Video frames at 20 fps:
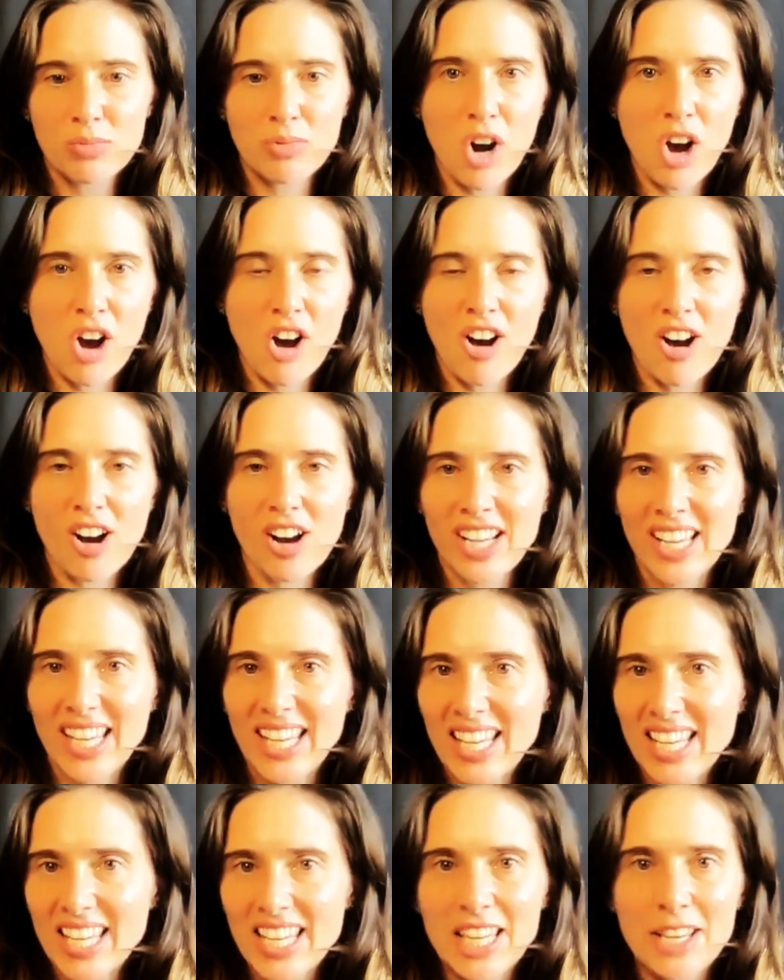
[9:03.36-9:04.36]
wrong,
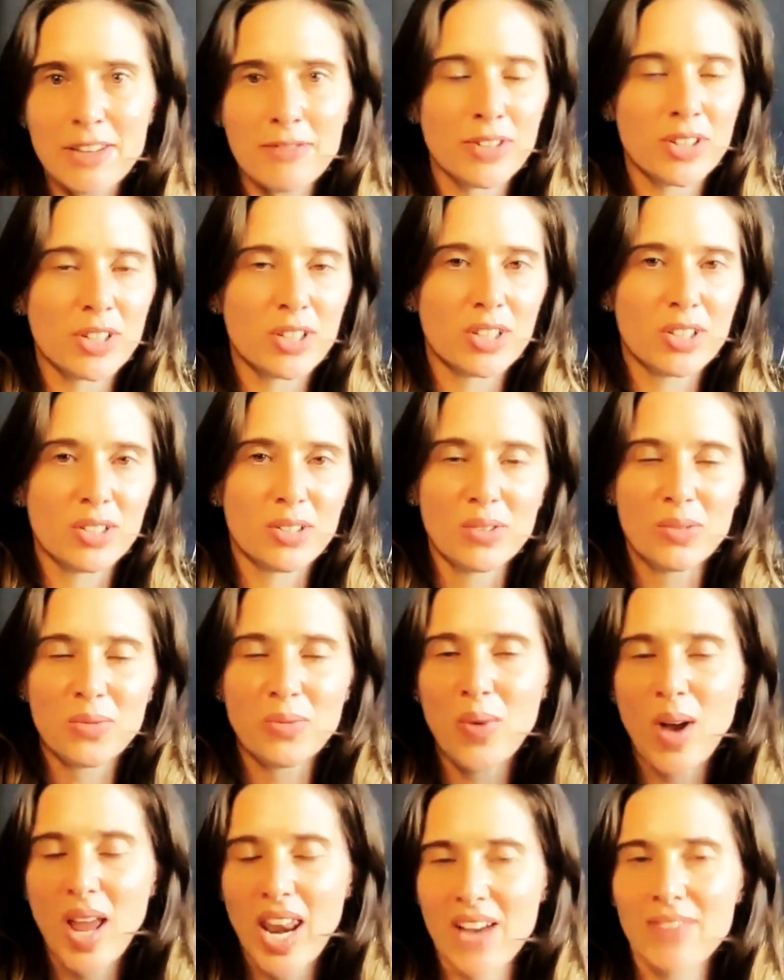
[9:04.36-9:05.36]
evil,
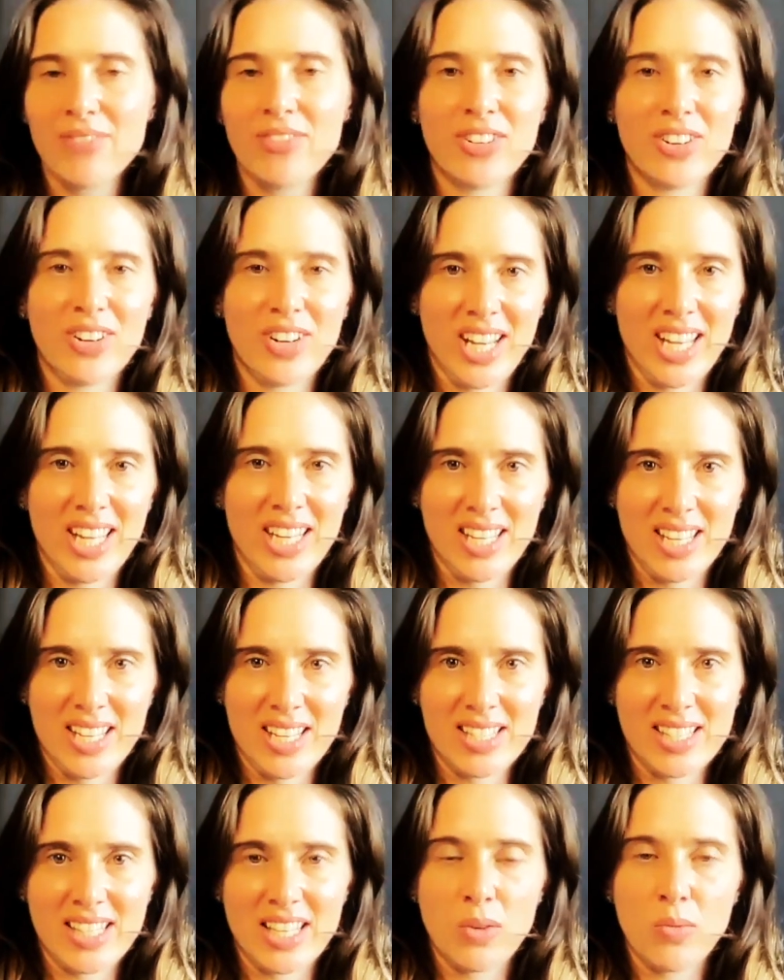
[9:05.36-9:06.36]
whatever it
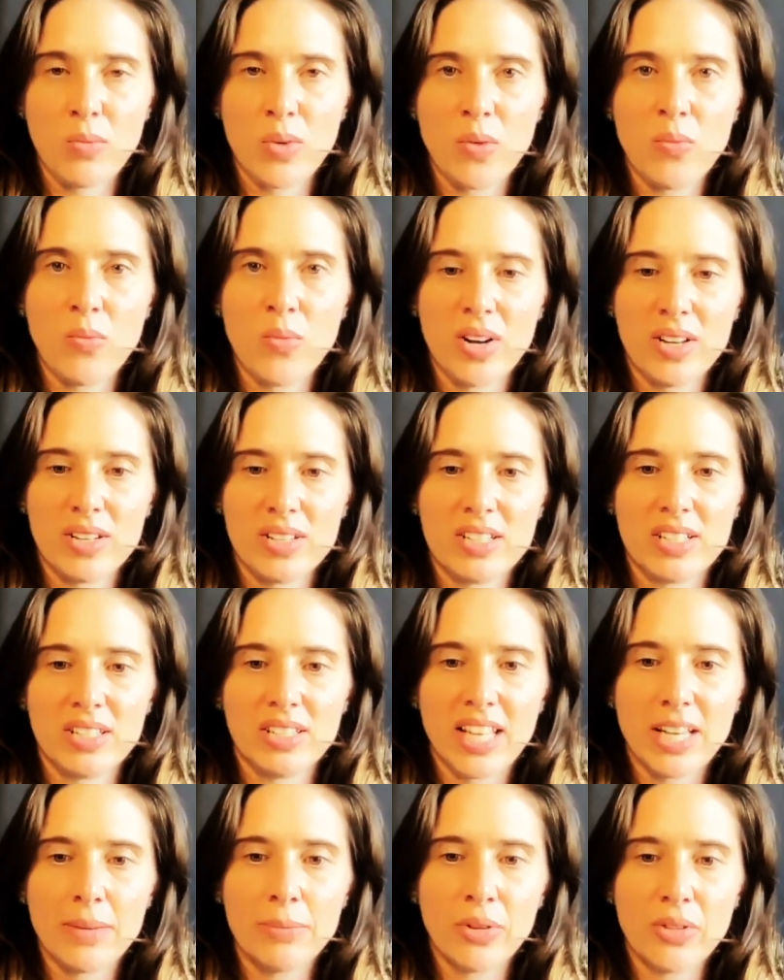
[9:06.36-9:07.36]
is that we want to
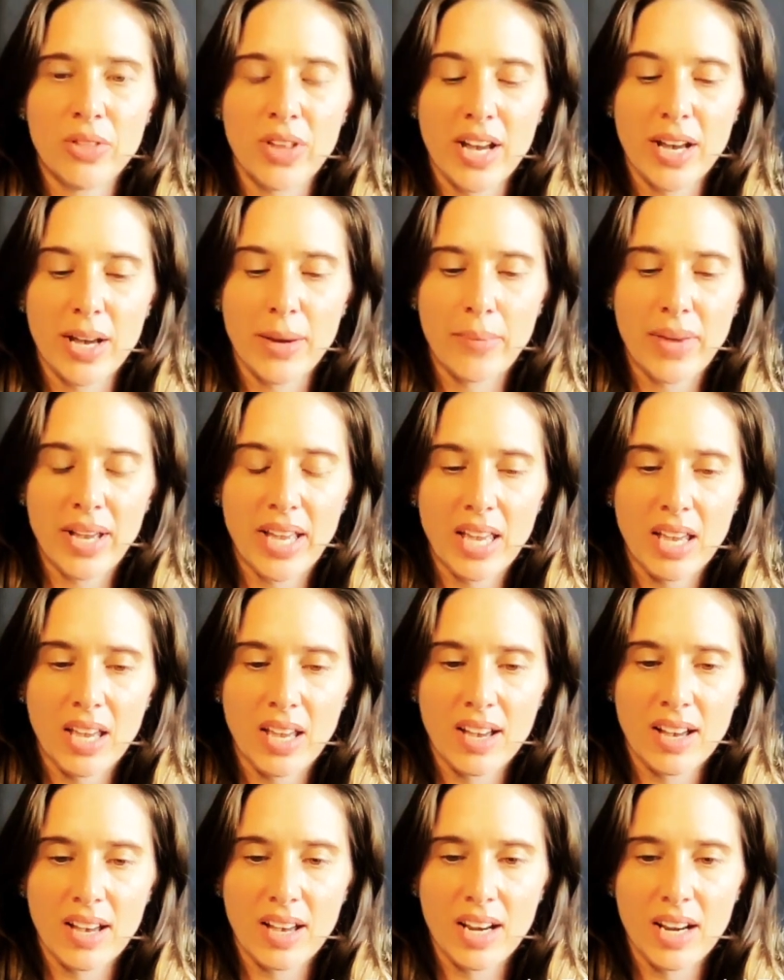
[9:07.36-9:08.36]
label them.
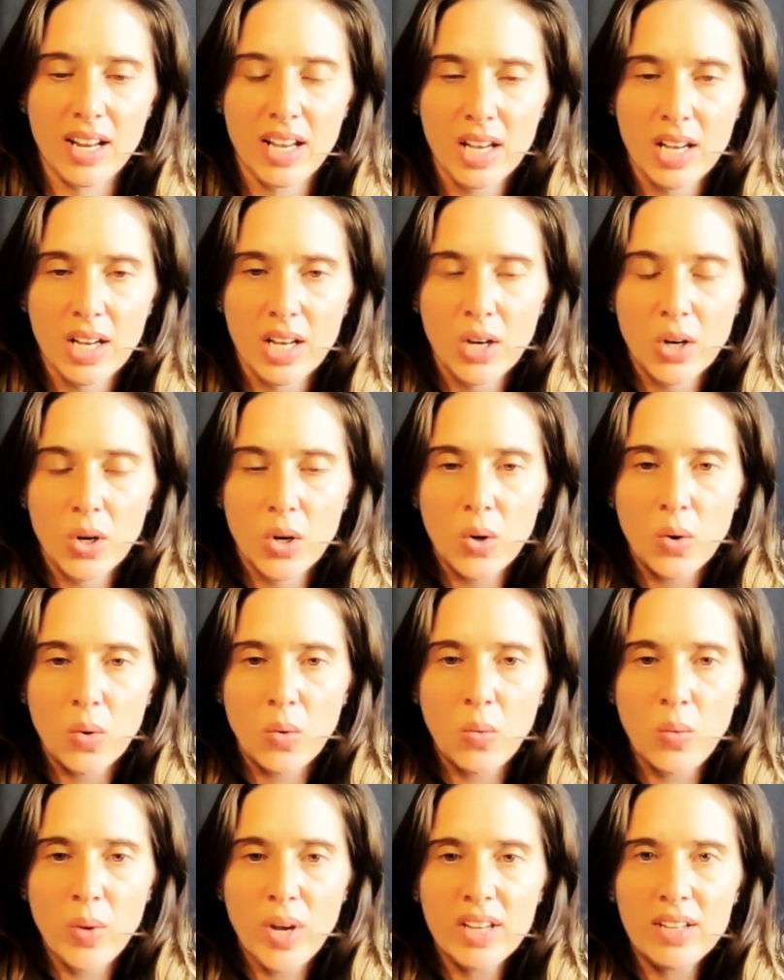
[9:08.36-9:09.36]
And
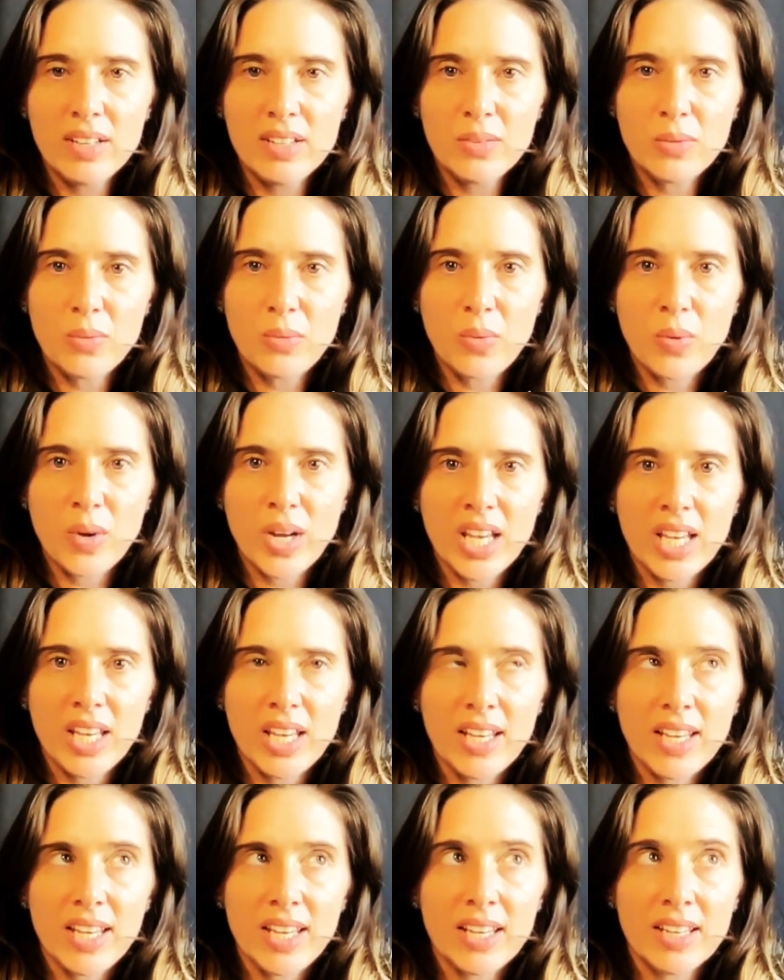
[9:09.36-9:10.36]
when
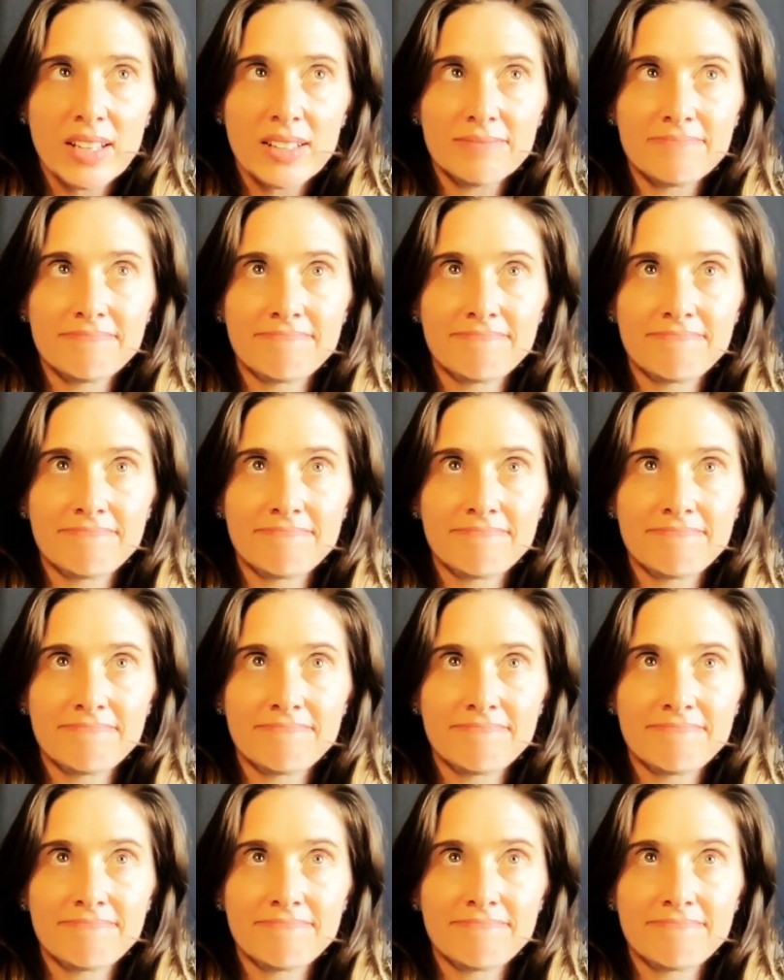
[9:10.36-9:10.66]
we